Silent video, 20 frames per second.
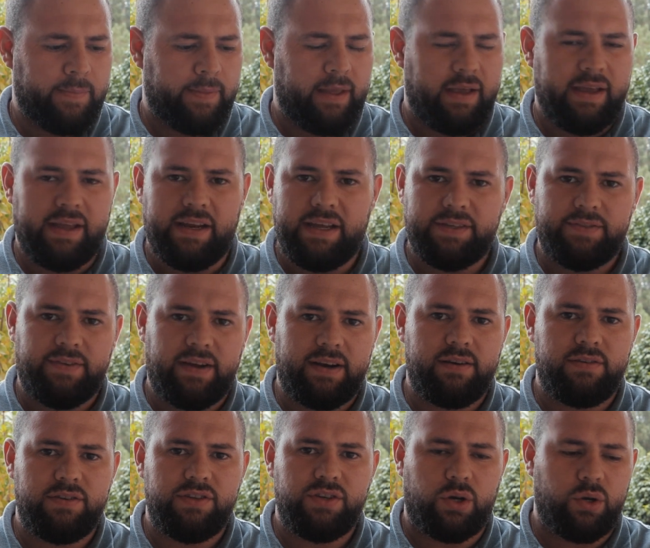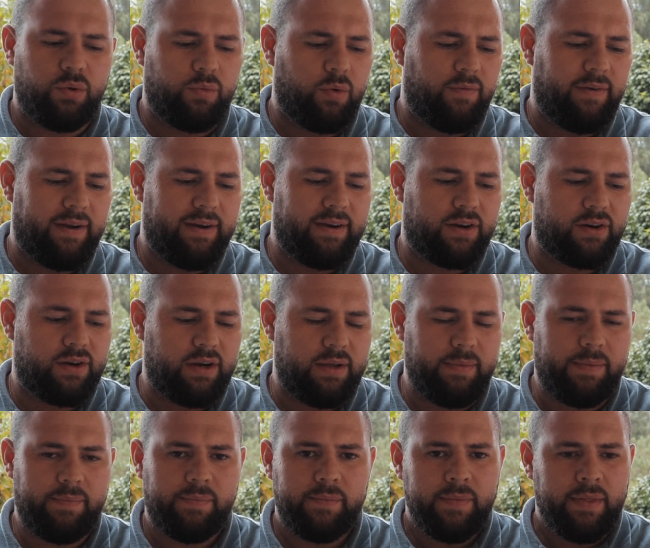It is very enjoyable, very
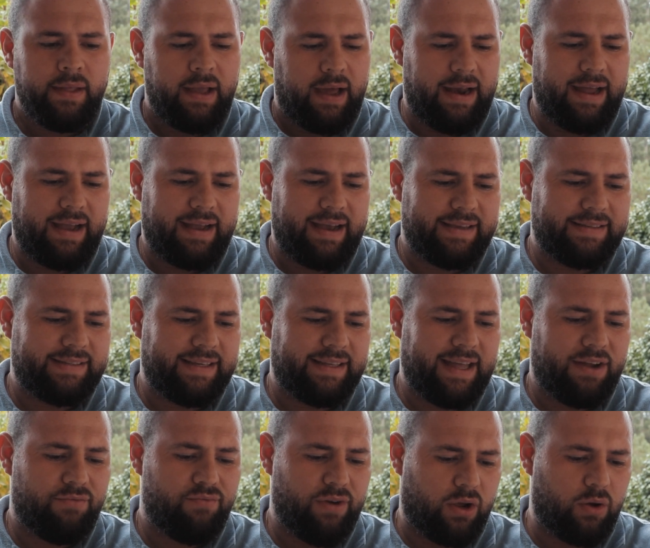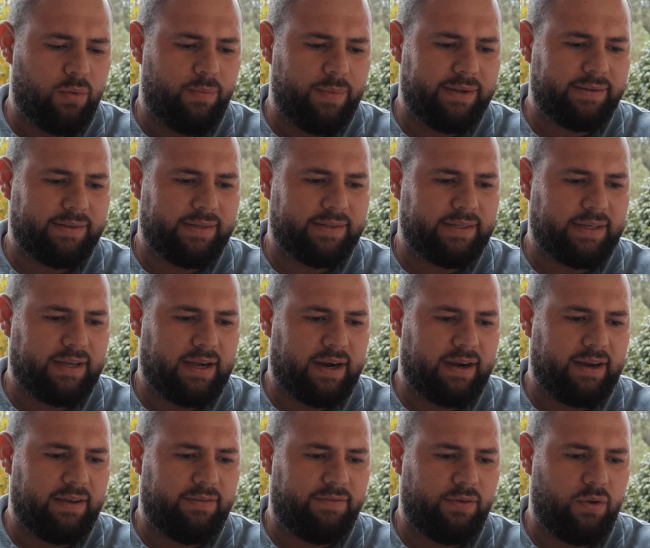creamy, and like I said, I recommend the
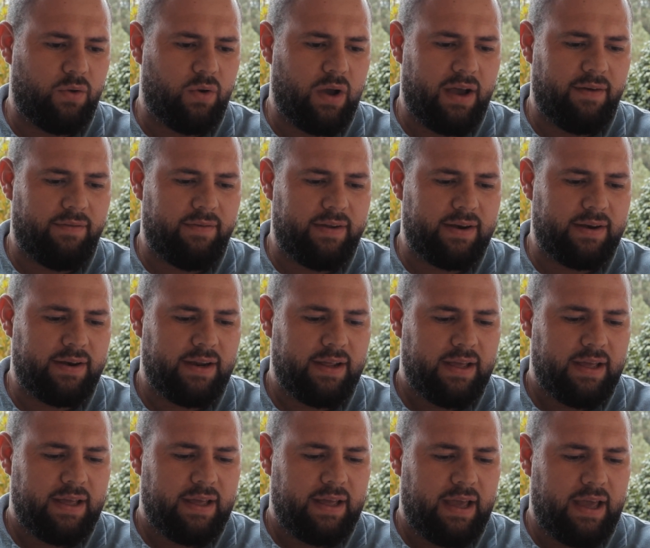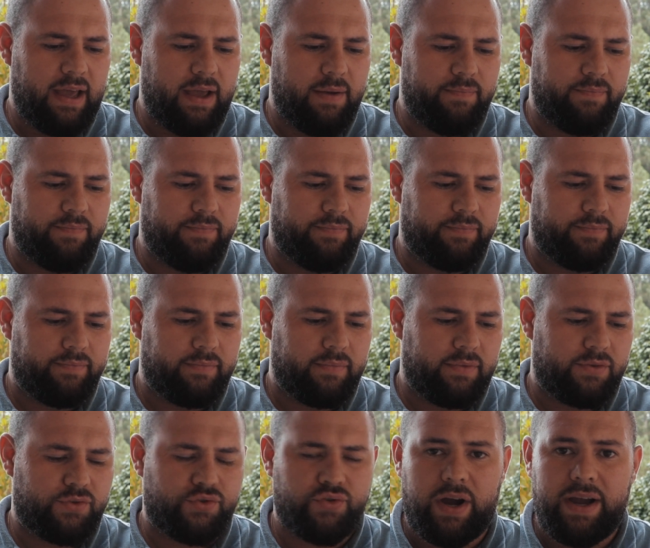cigar. If you haven't
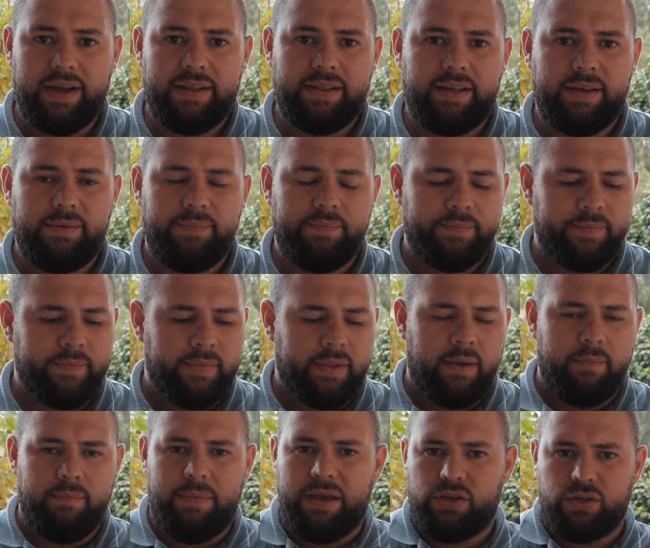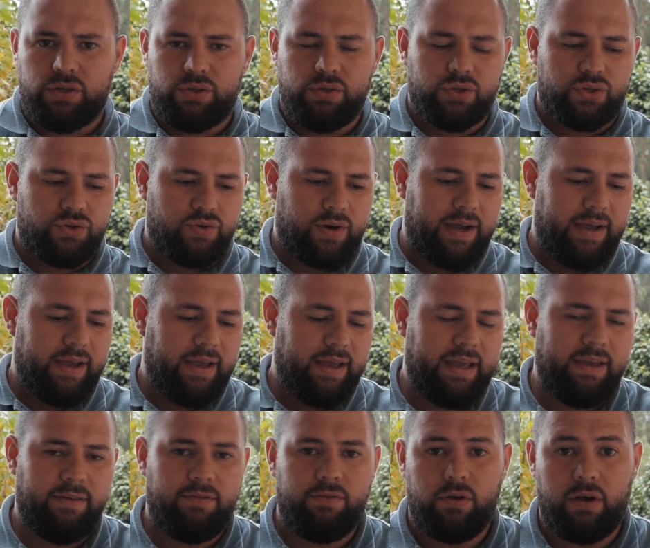tried it, make sure you try it.
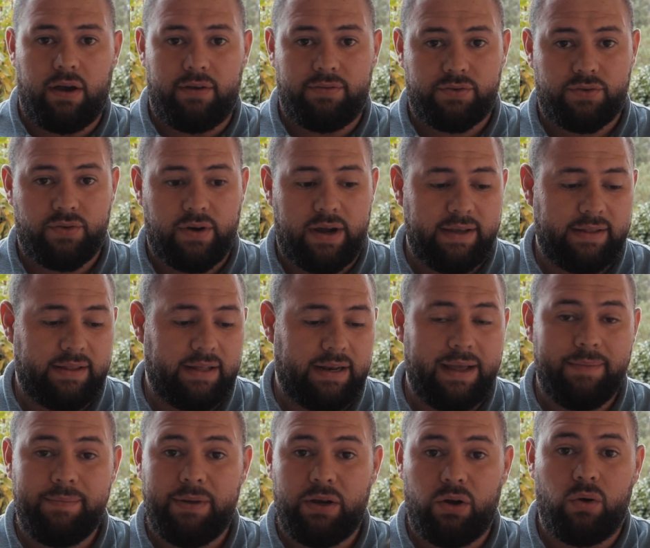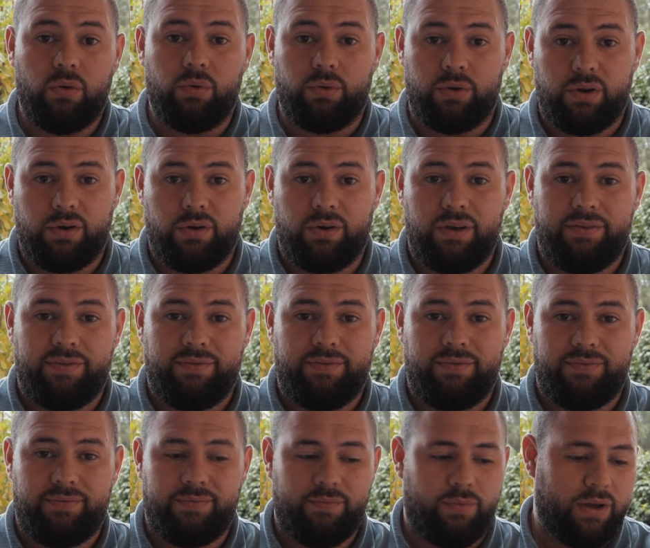If you have tried it, let me know, you know,
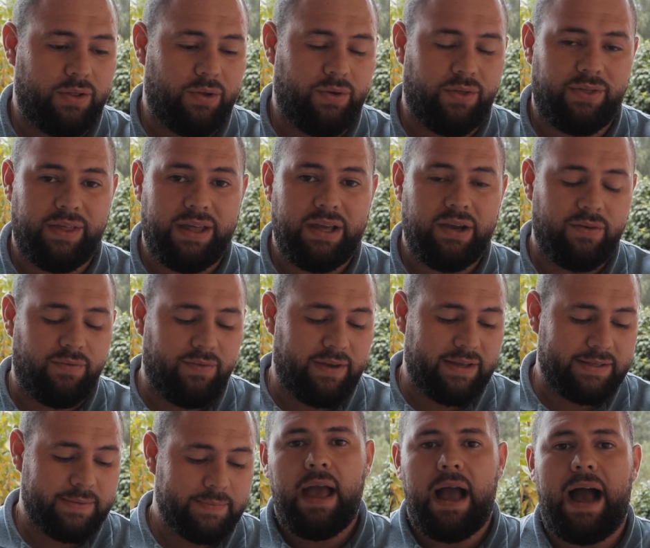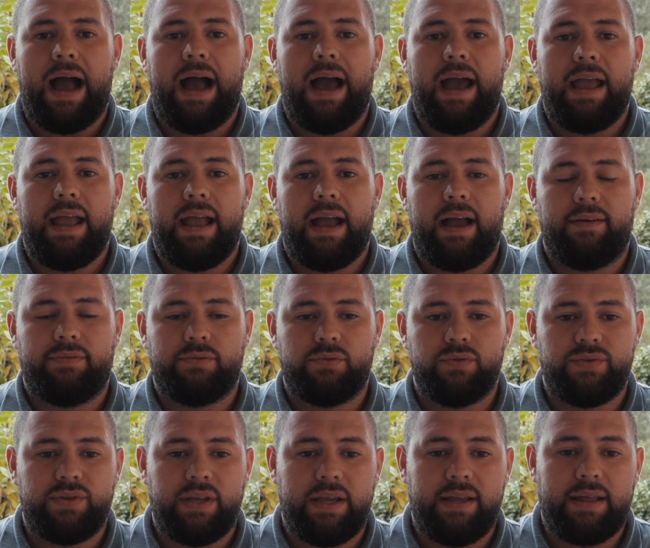what you think of it. I have
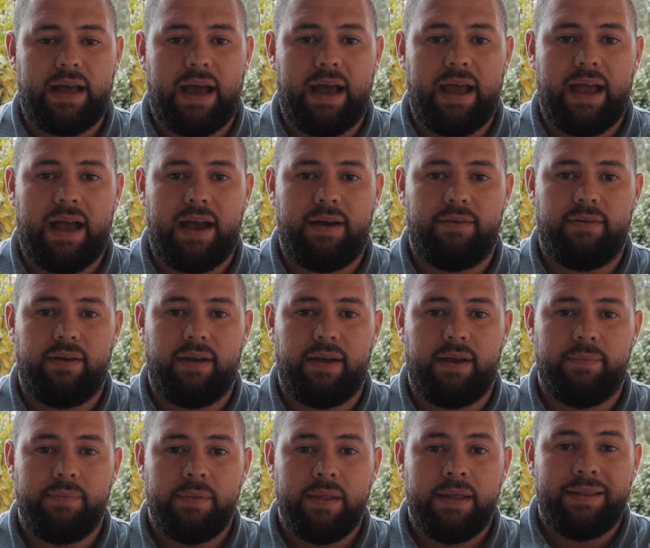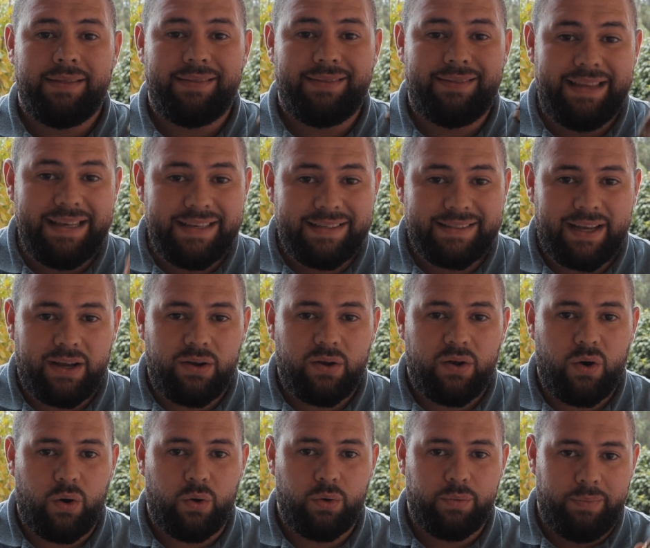to say I have a discount
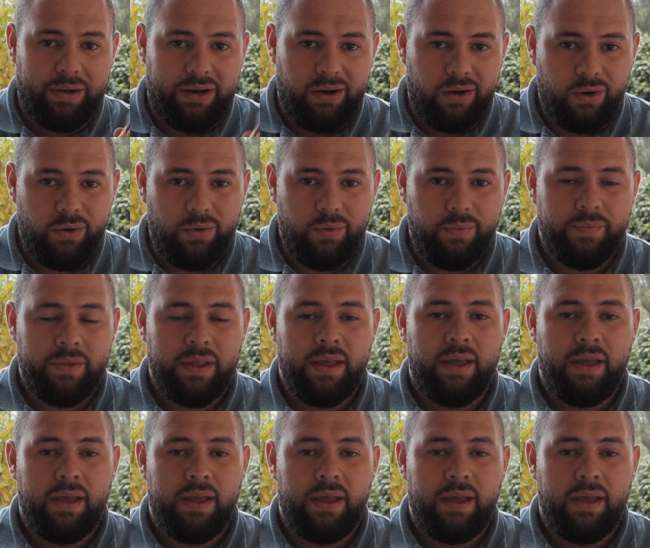code below.